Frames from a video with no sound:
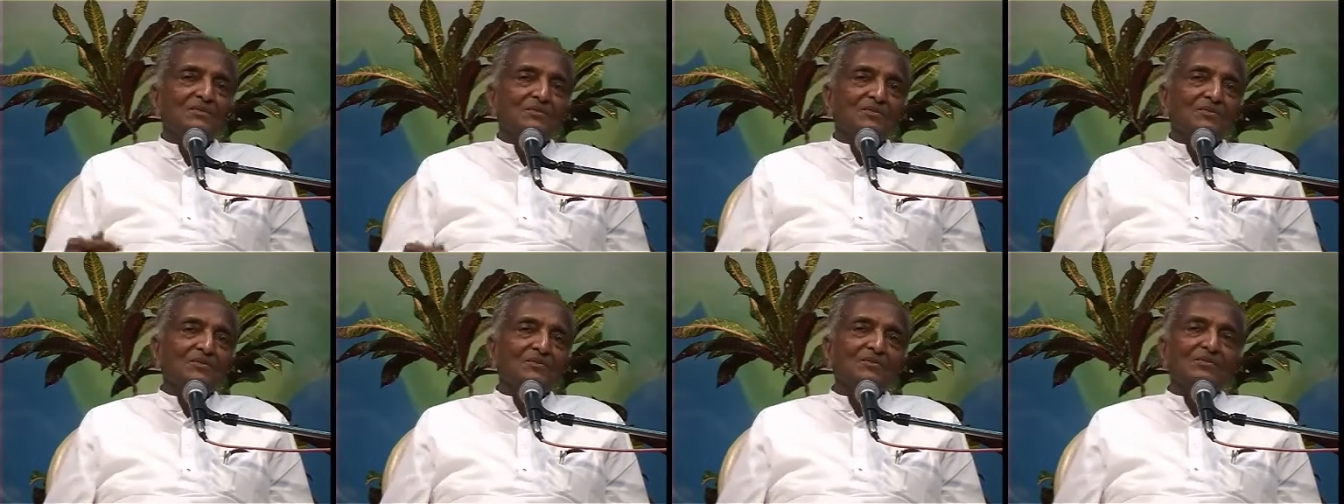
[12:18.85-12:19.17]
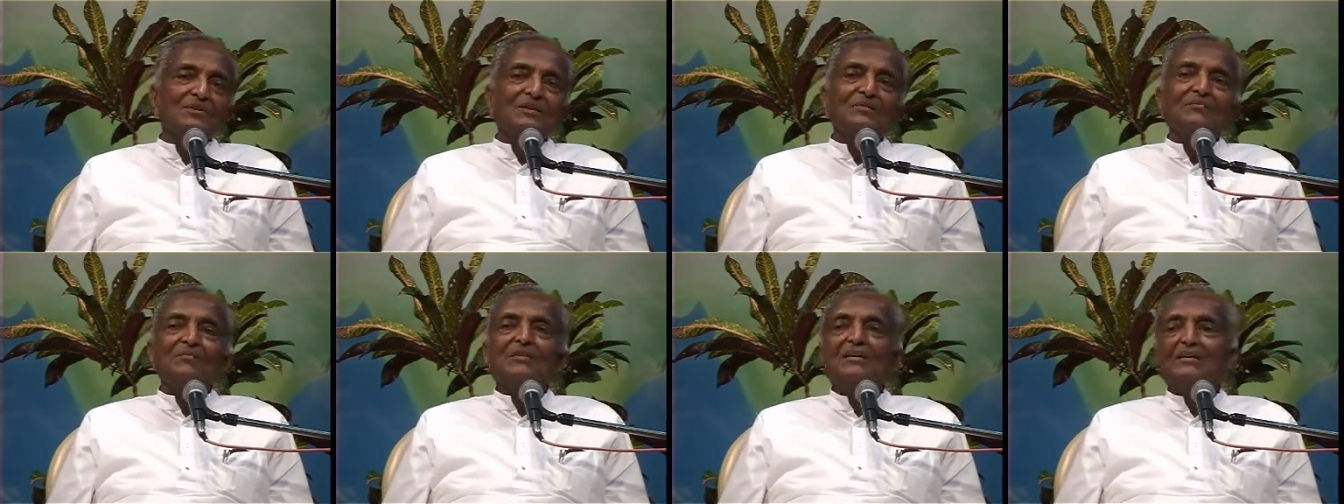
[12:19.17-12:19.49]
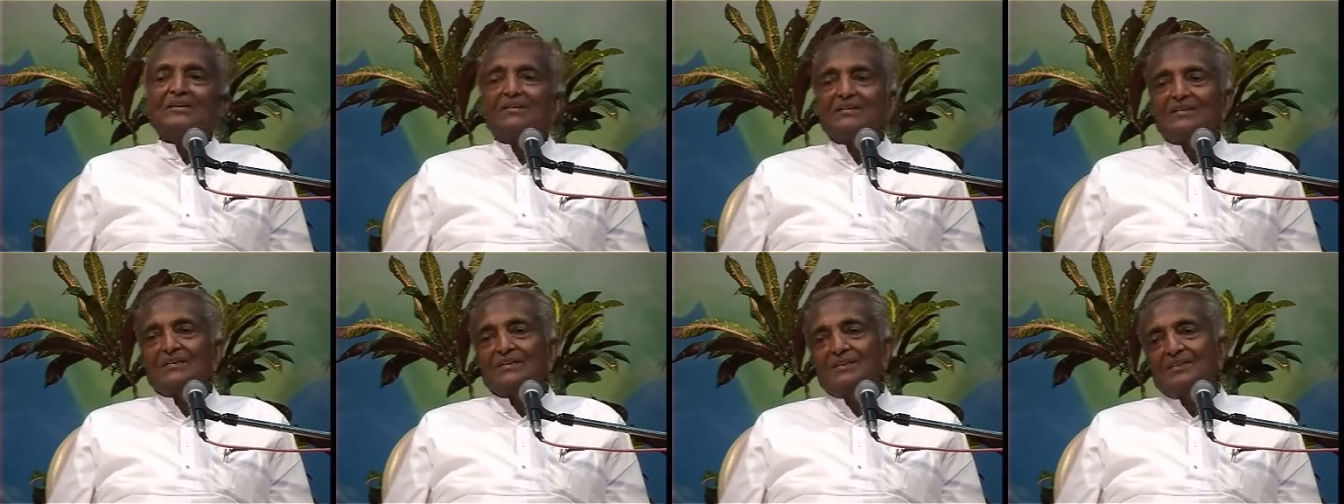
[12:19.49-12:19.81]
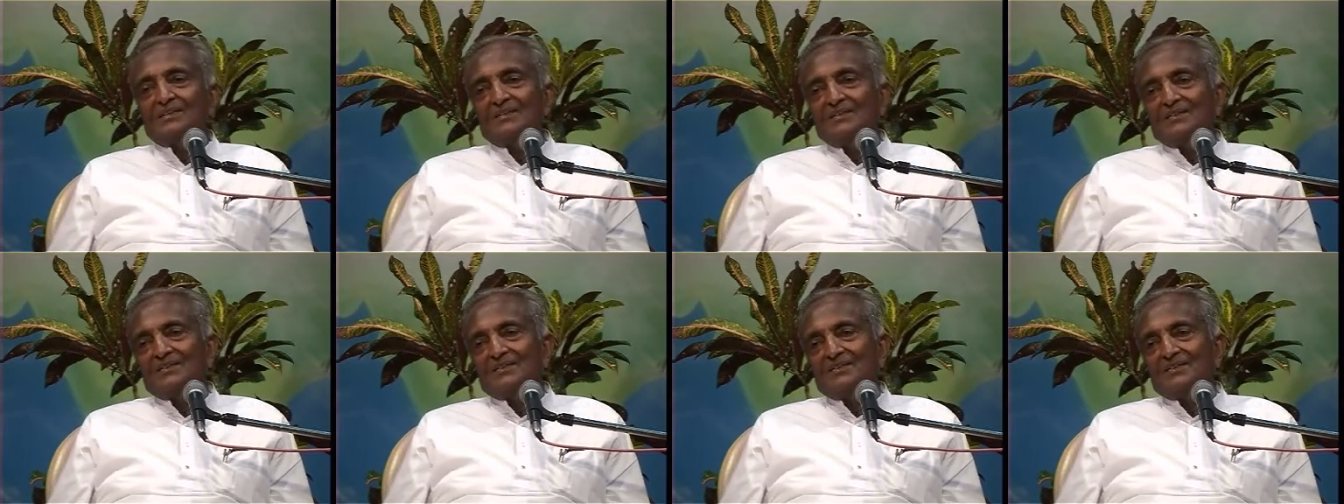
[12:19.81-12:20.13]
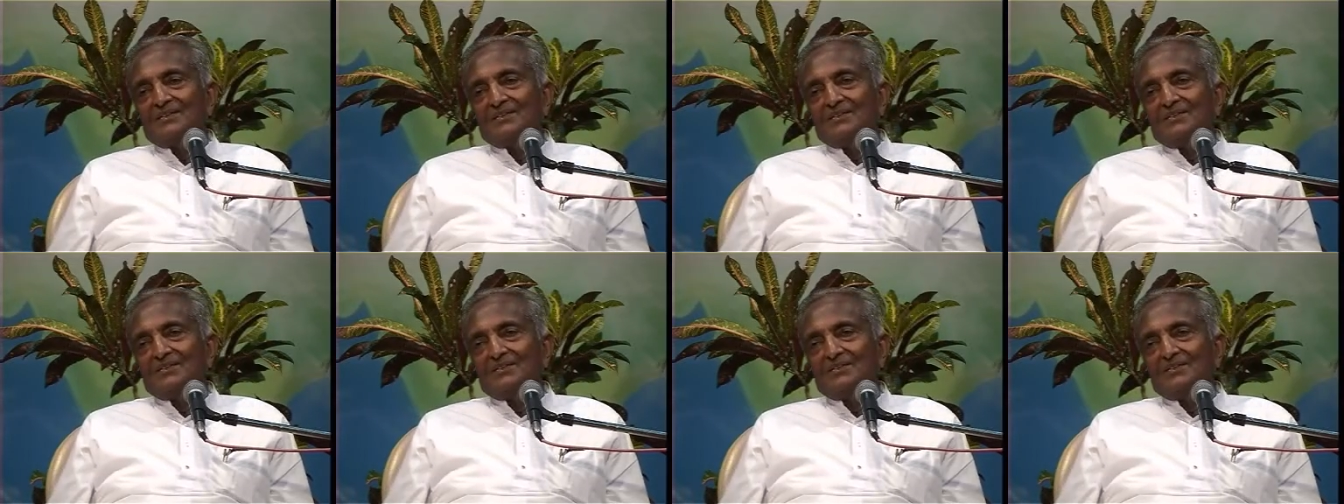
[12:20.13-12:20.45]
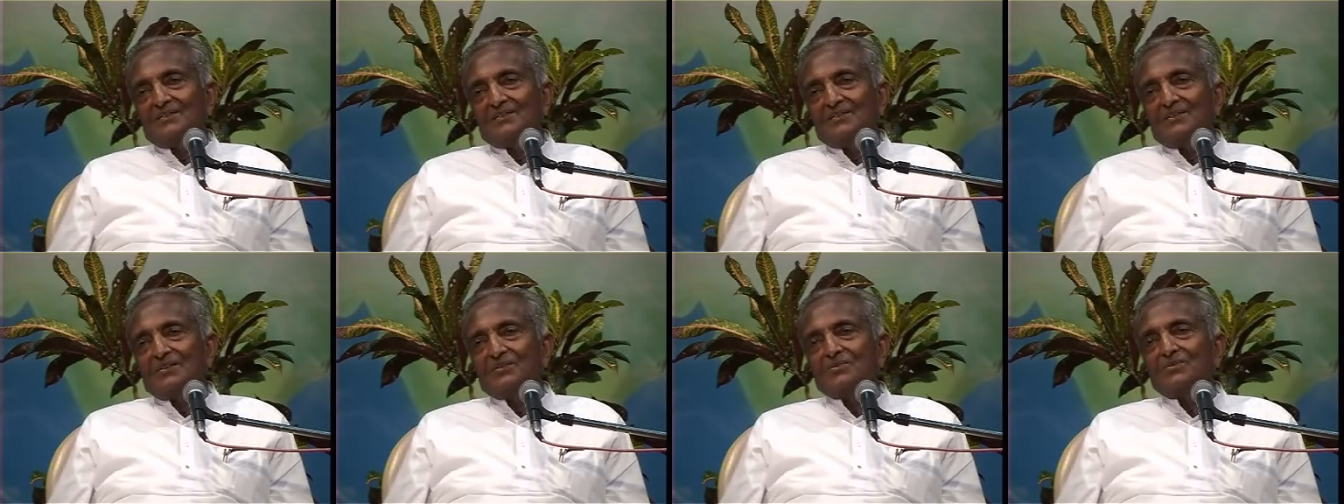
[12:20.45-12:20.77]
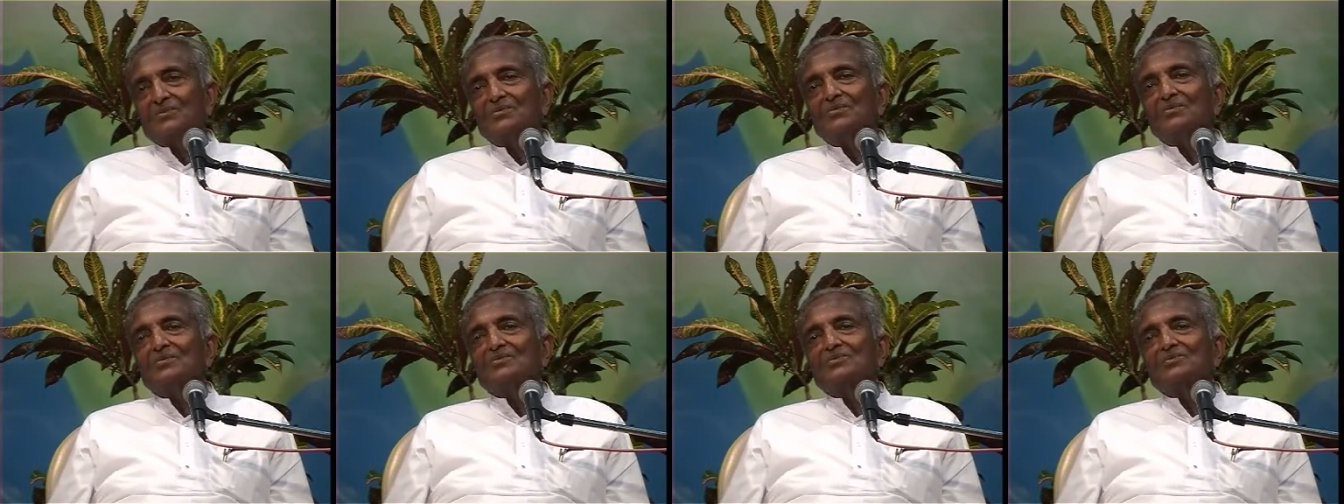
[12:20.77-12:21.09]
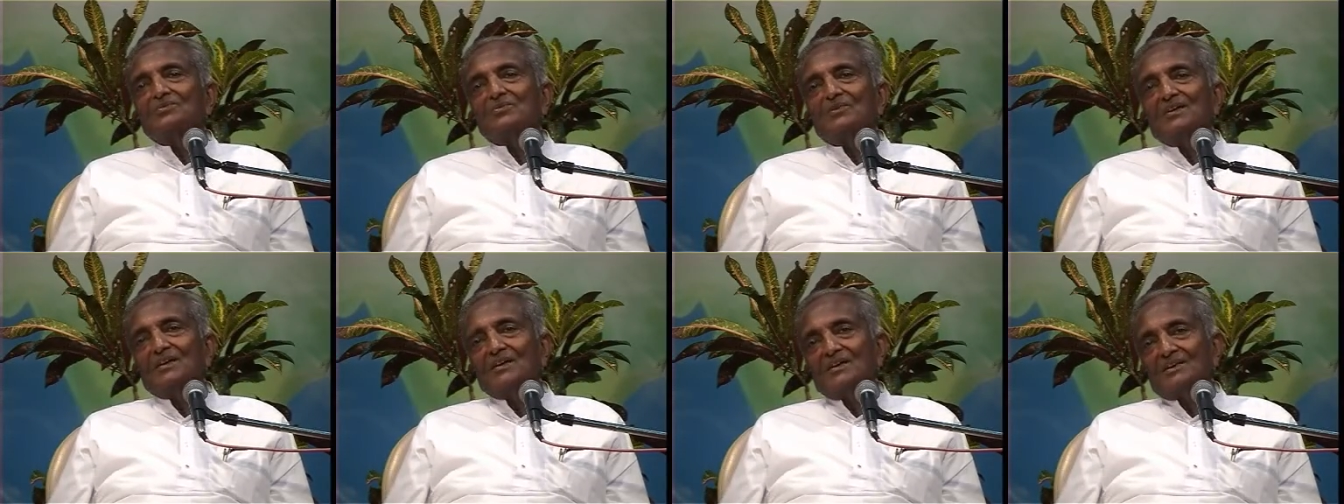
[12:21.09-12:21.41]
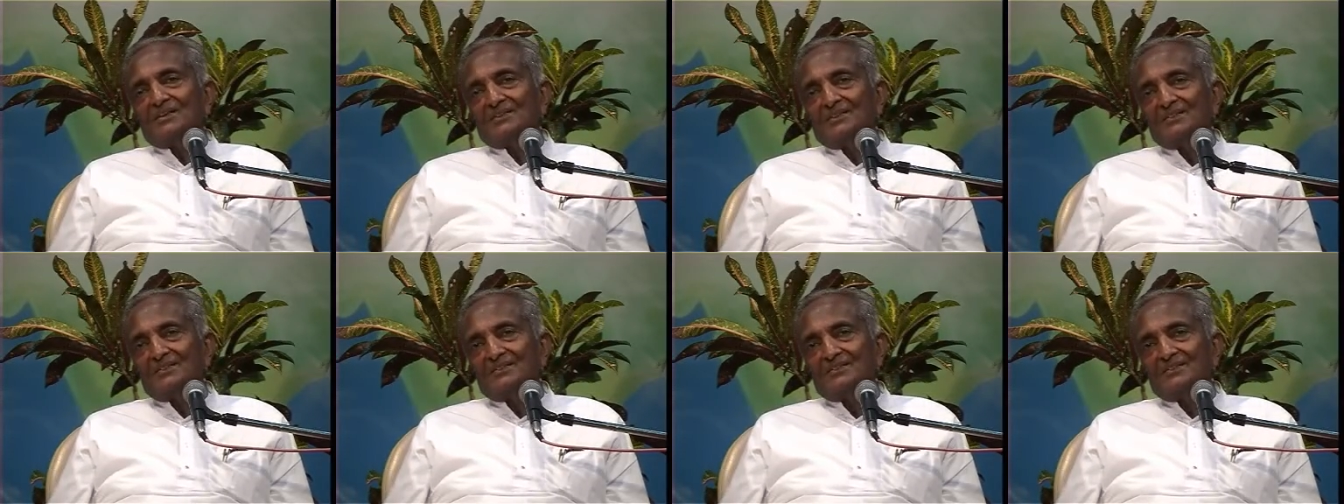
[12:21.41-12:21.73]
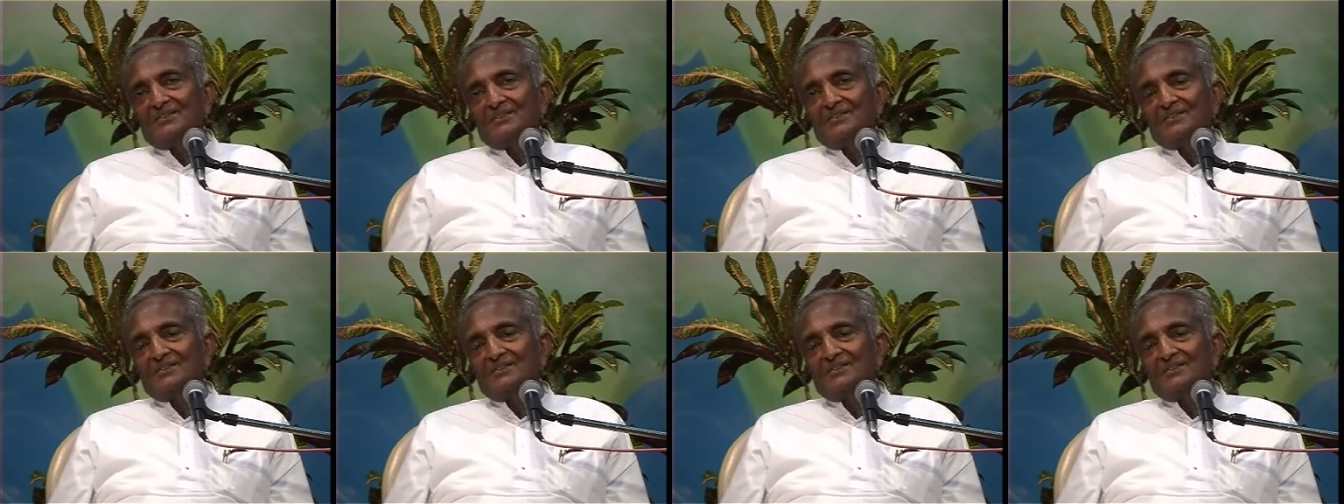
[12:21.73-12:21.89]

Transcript: who am I or who you are?